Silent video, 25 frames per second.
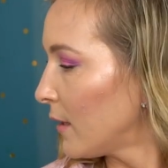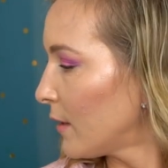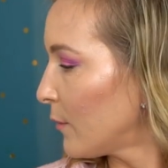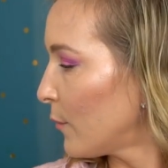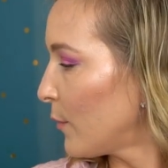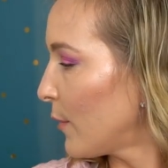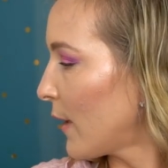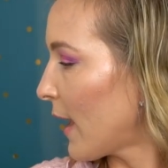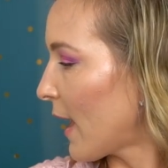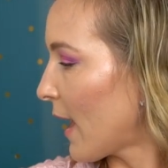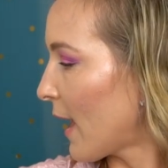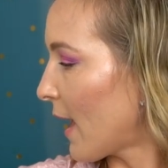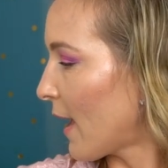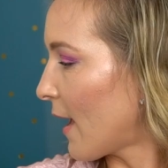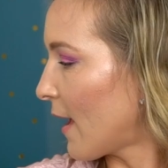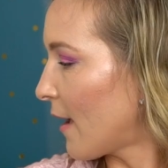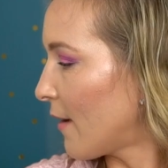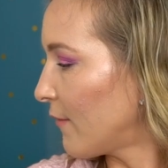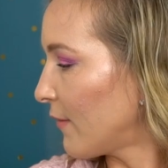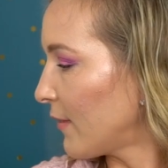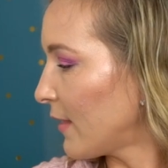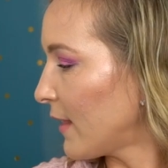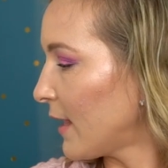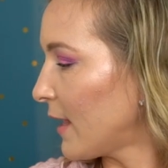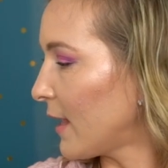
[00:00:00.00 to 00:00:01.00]
We
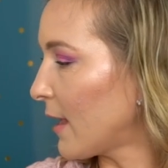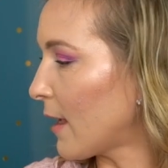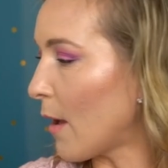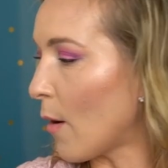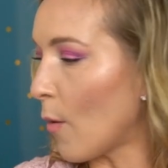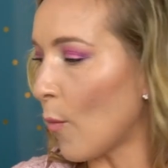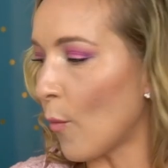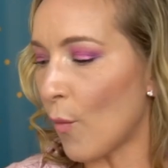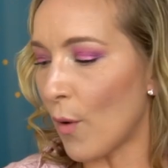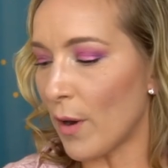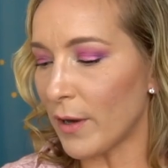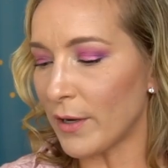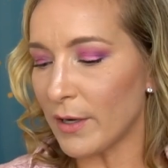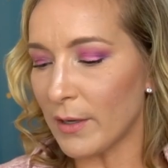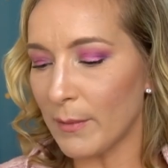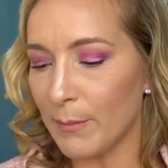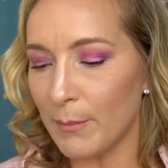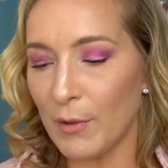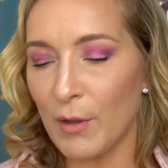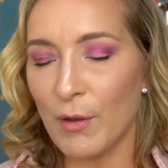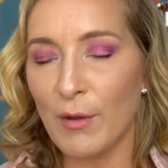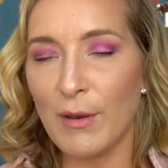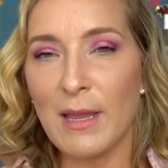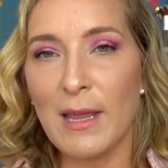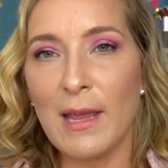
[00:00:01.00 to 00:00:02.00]
have the Wander
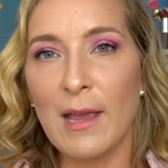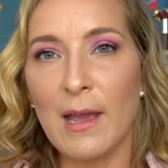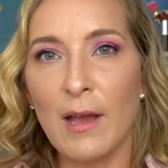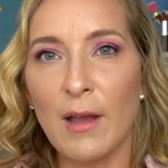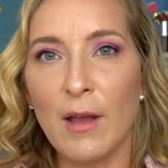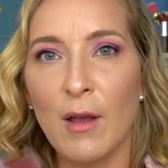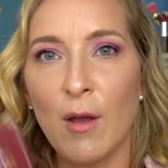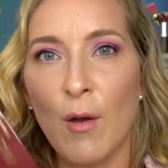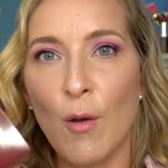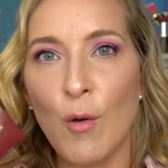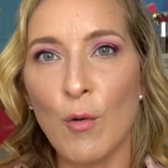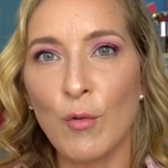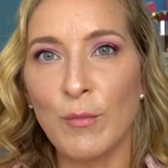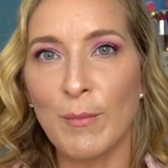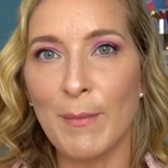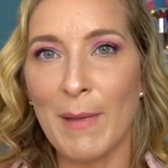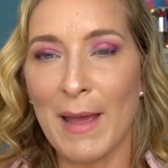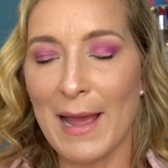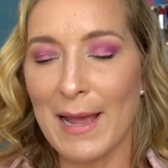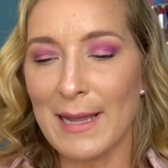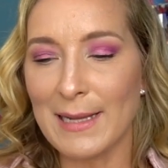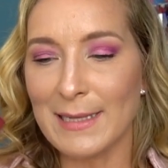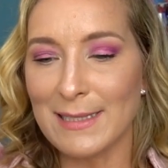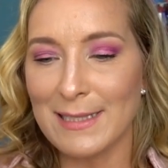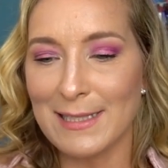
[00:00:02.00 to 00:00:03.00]
Beauty gold
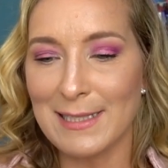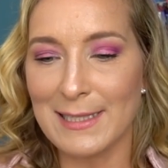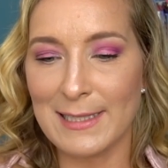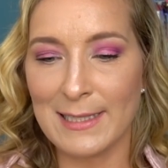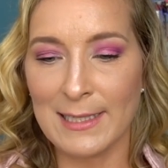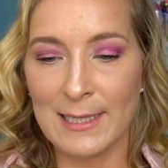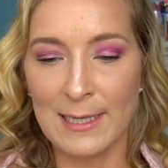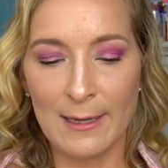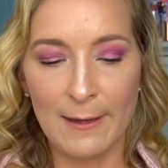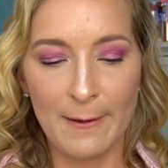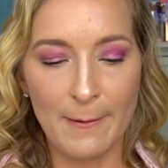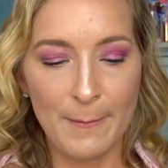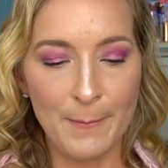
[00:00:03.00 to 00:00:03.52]
masks.